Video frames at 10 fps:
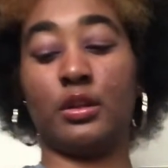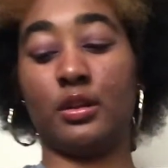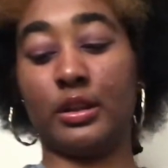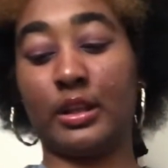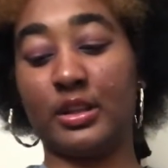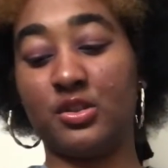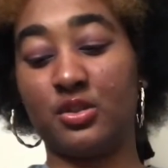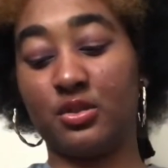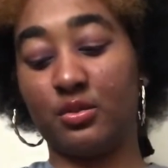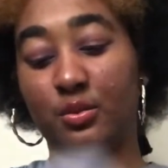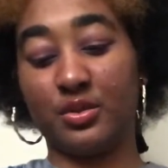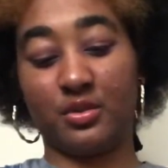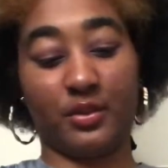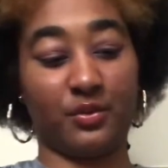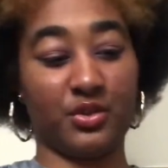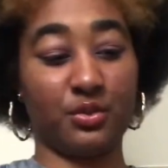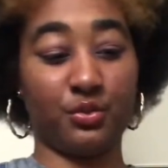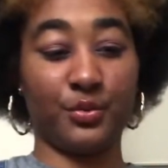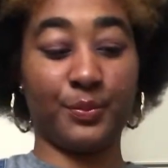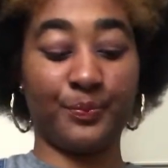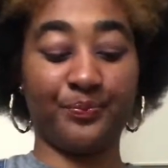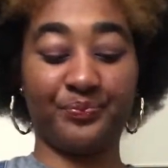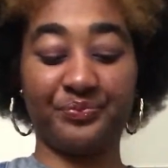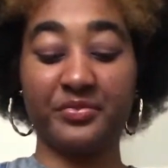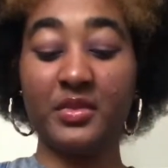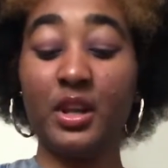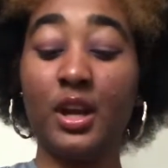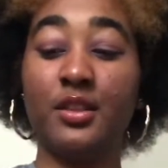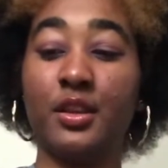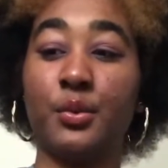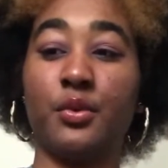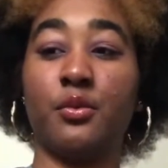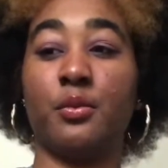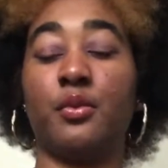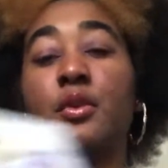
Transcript: like the ones you have for children. Another one for boy.